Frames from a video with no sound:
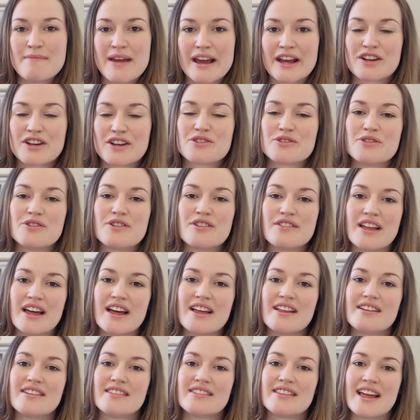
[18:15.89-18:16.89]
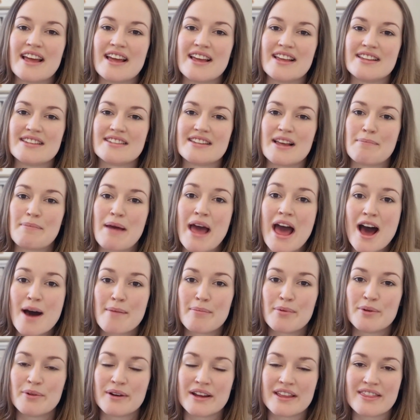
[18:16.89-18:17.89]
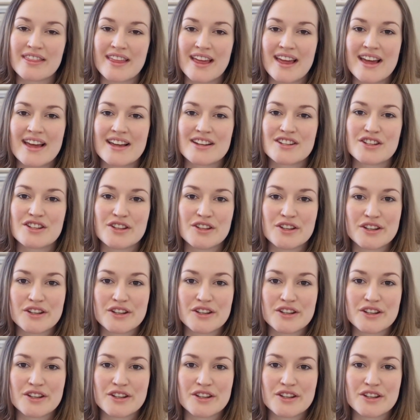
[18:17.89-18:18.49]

make sure that there's a power point there